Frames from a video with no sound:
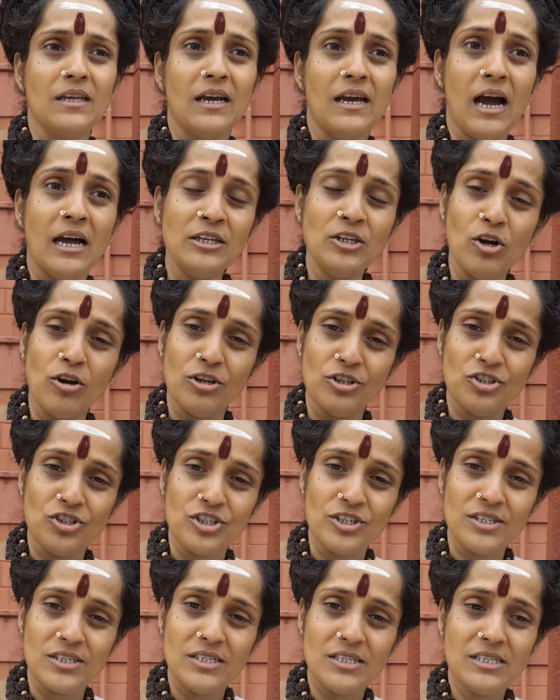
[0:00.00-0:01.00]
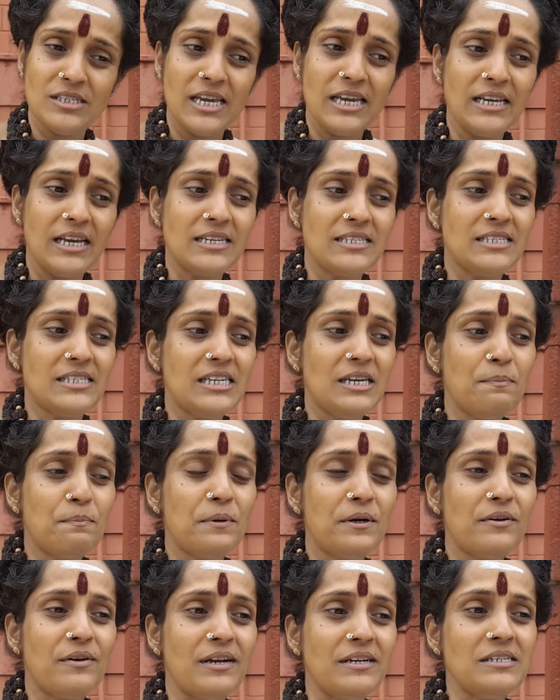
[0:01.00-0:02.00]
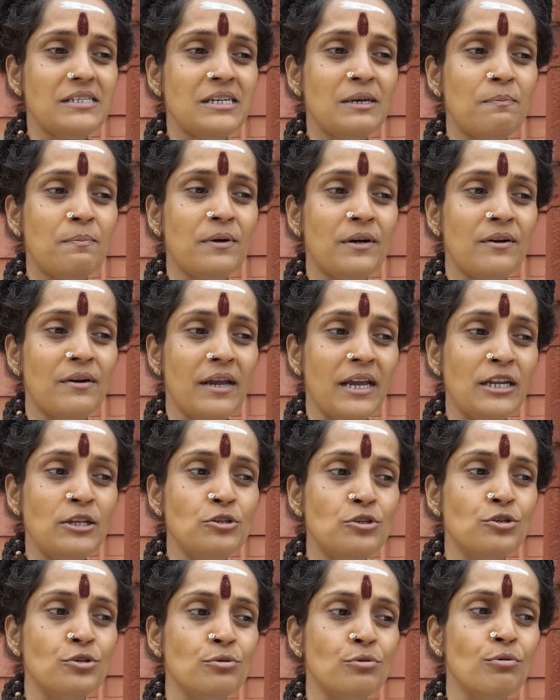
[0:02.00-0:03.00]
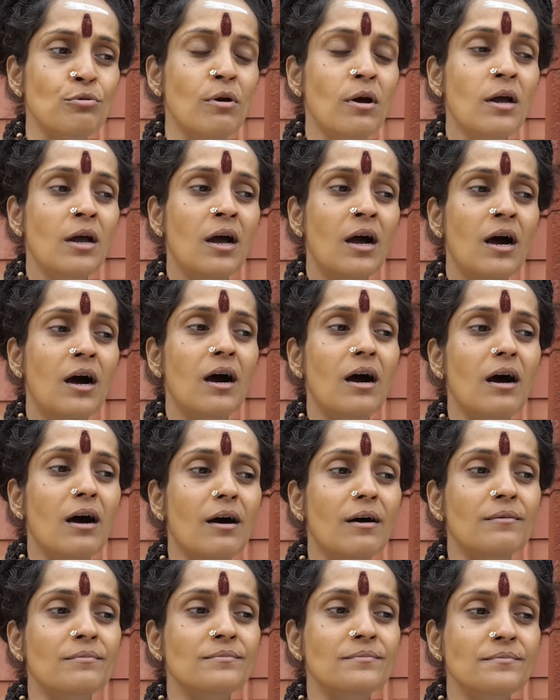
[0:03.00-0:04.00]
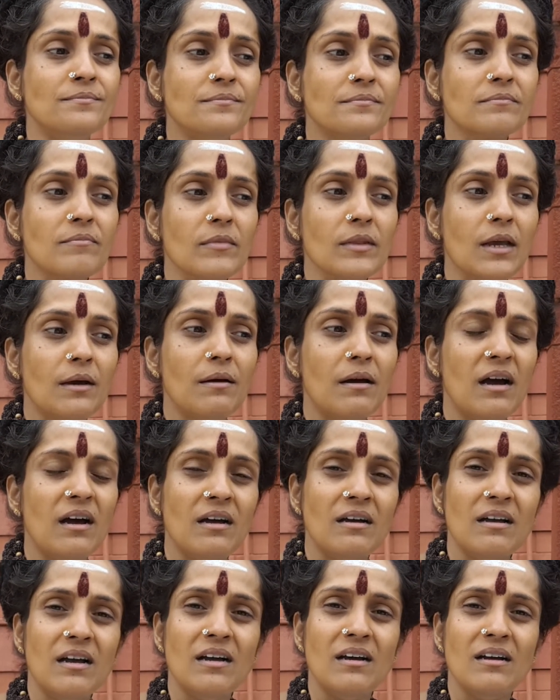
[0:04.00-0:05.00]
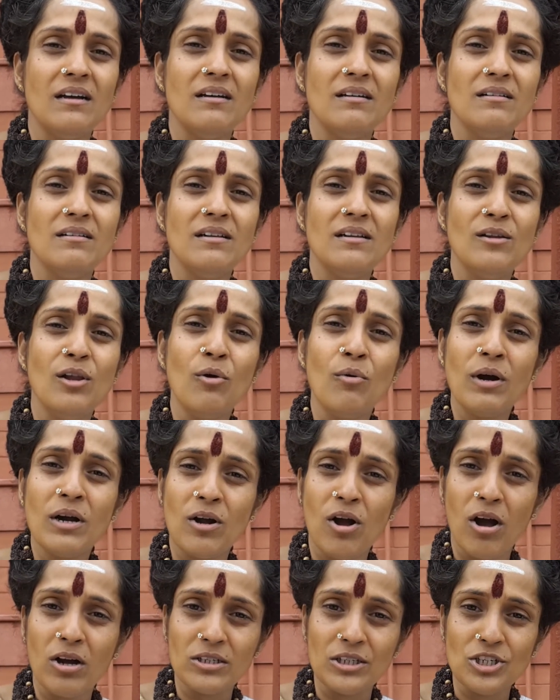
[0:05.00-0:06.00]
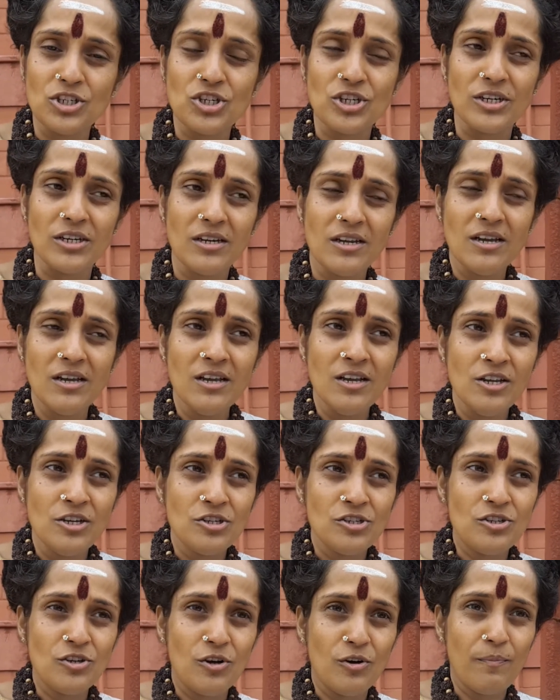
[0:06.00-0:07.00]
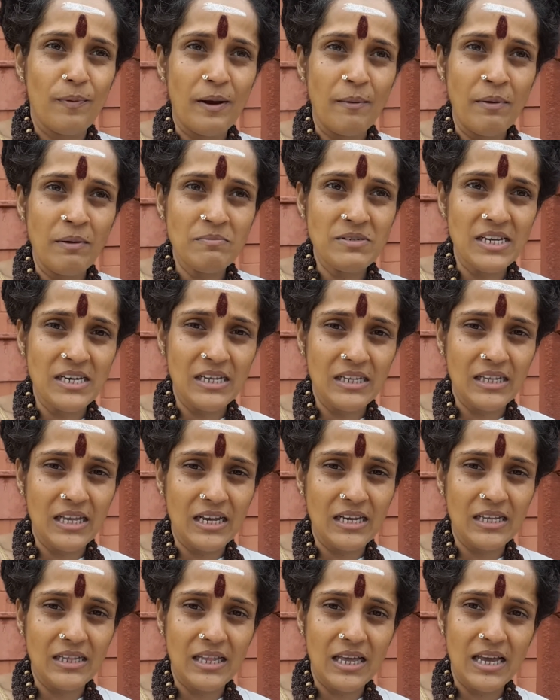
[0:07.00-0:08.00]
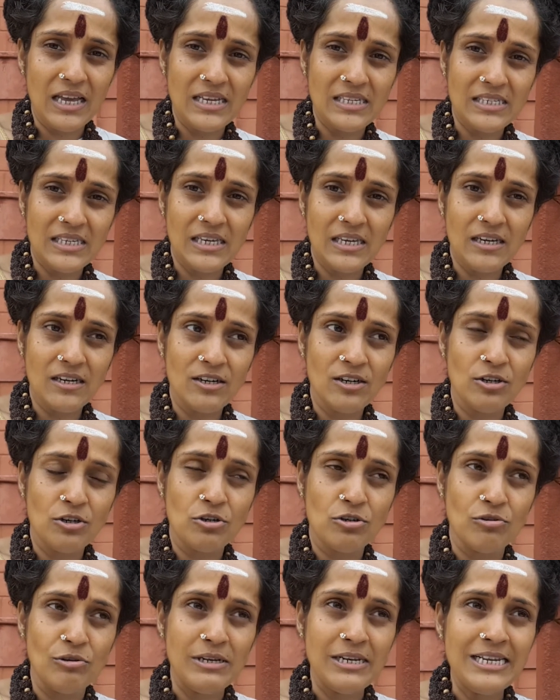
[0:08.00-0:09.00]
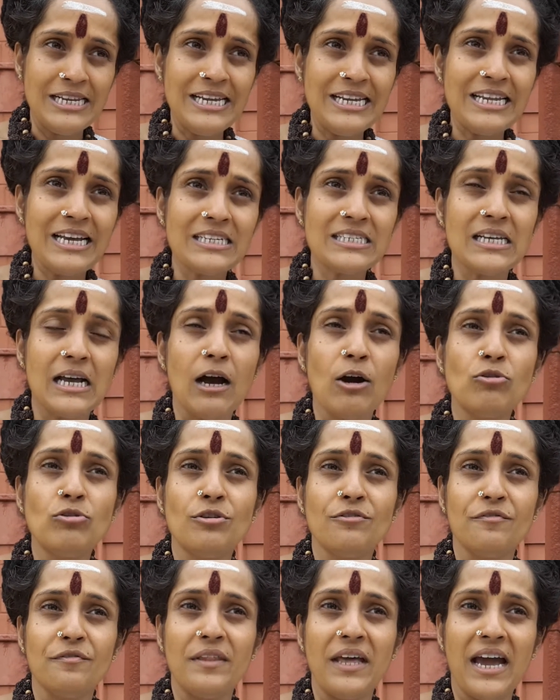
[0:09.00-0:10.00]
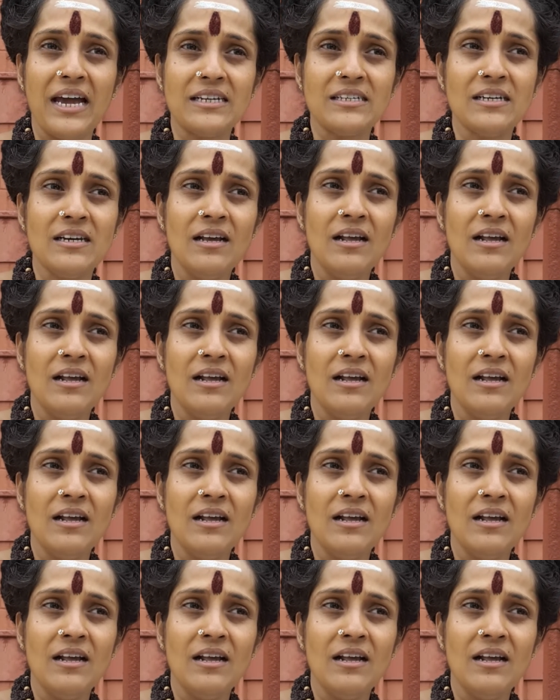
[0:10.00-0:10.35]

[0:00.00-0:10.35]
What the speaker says: unconscious, take us deeper and deeper into a lower cognition. So Paramahamsa Nityananda is here to lead us out of that